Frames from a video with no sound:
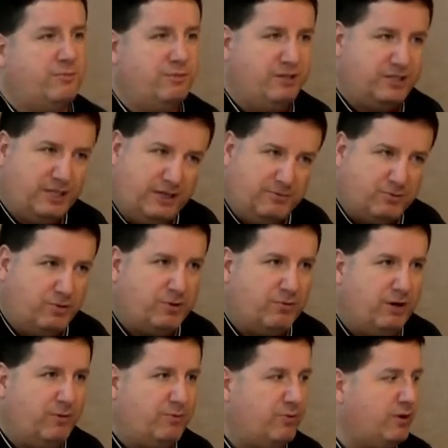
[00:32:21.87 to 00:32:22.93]
of these teams what
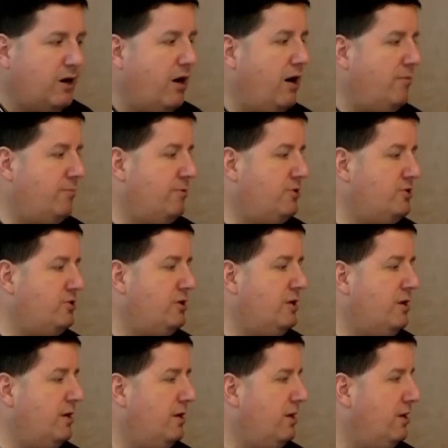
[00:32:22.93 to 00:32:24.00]
they're able to accomplish.
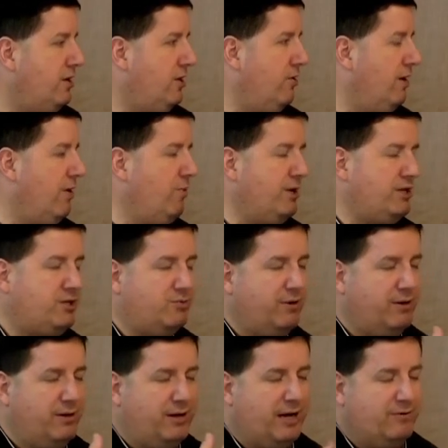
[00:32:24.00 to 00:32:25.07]
I went
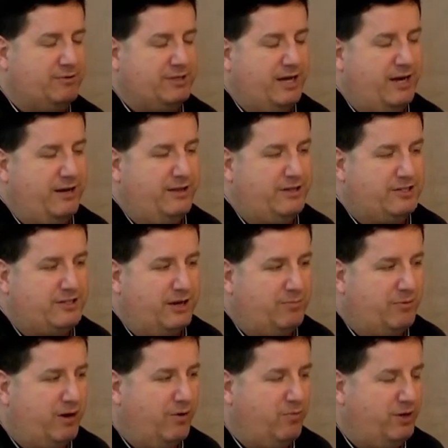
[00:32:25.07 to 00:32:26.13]
to this
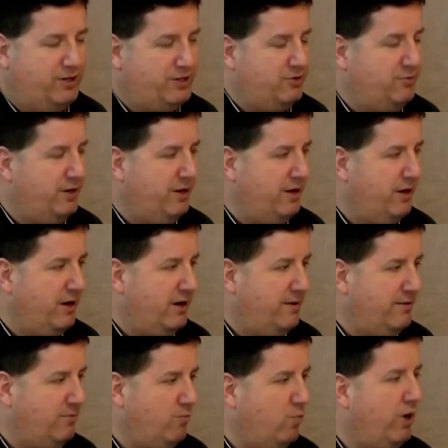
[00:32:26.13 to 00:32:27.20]
summer. I went to a
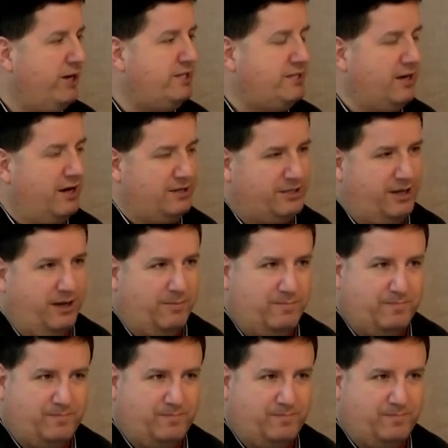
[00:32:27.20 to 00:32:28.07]
White Sox game.